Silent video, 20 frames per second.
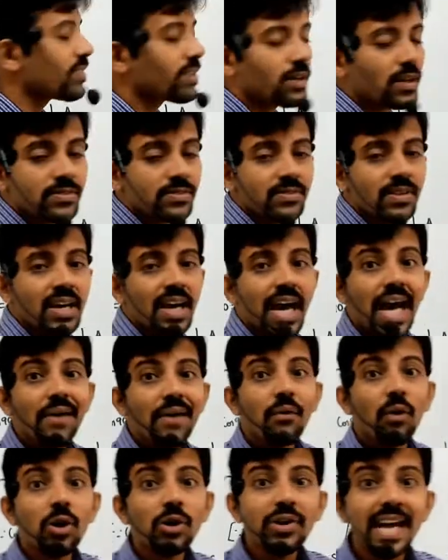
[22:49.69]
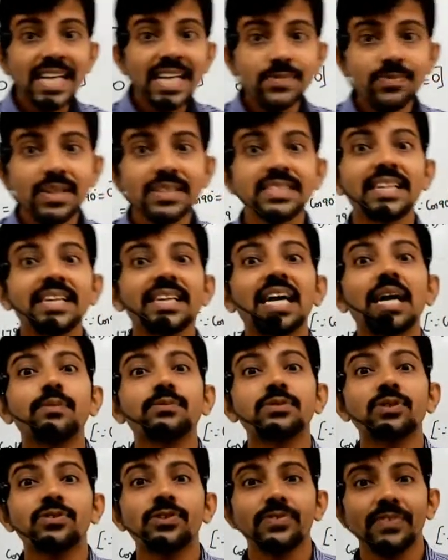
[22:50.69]
Because I want to express in terms
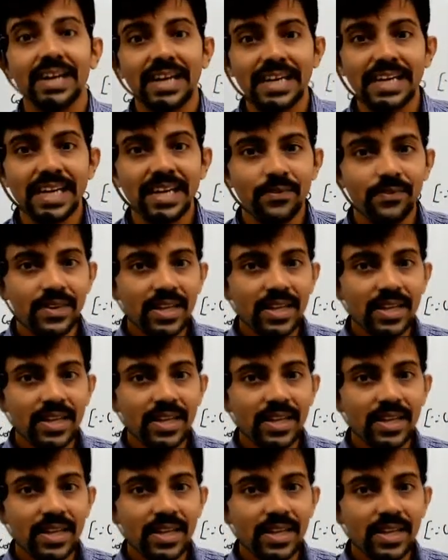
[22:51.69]
of 20.